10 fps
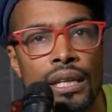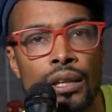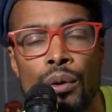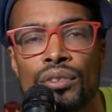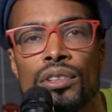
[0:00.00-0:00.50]

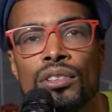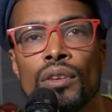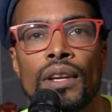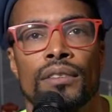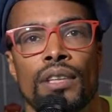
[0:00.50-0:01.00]
noticed until
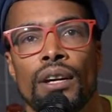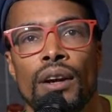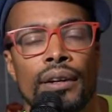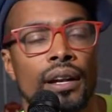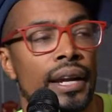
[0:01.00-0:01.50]

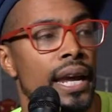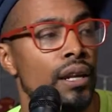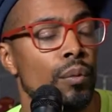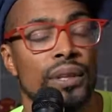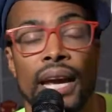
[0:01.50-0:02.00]
they're done
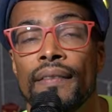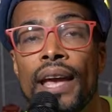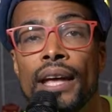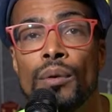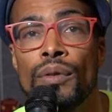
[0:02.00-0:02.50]
handling what they had to
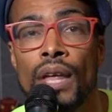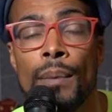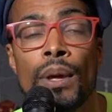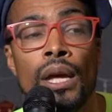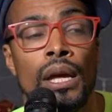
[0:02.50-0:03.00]
handle with them.